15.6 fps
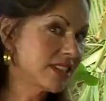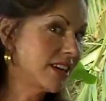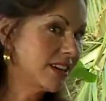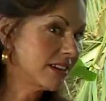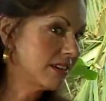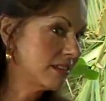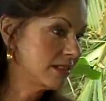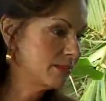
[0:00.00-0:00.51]

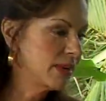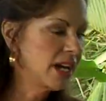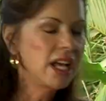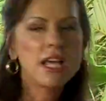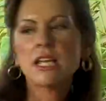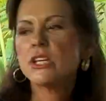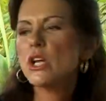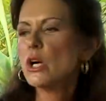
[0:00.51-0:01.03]
not home?
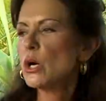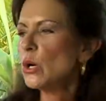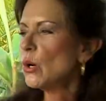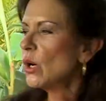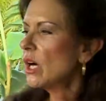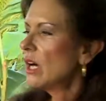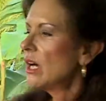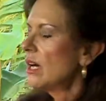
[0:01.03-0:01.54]

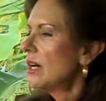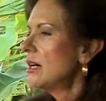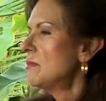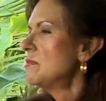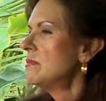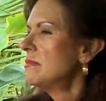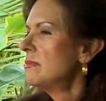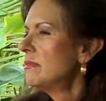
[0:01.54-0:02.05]
No.
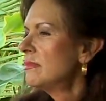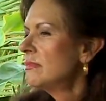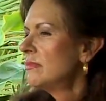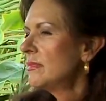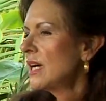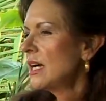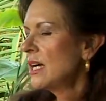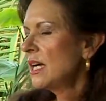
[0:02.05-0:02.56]

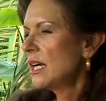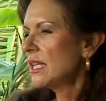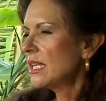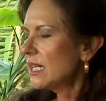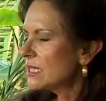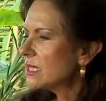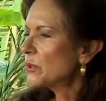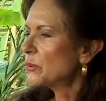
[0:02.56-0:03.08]

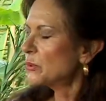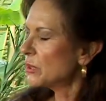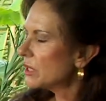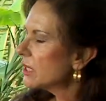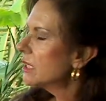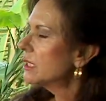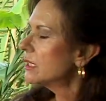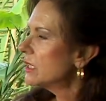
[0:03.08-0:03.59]
That's a
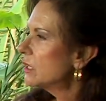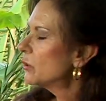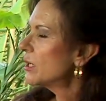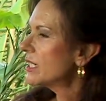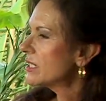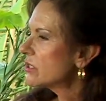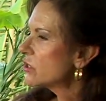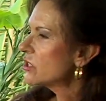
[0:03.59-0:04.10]
really good
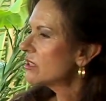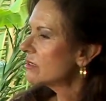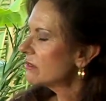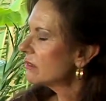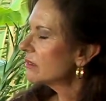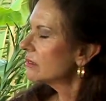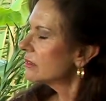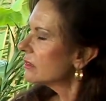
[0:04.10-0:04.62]

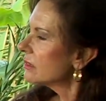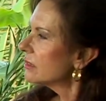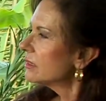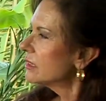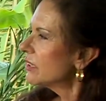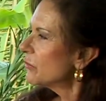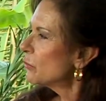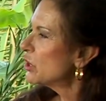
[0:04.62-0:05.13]
question.
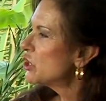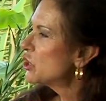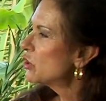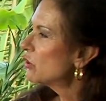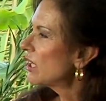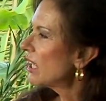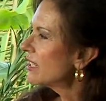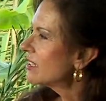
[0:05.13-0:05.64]
Would
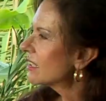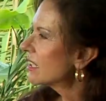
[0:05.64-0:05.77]
you like to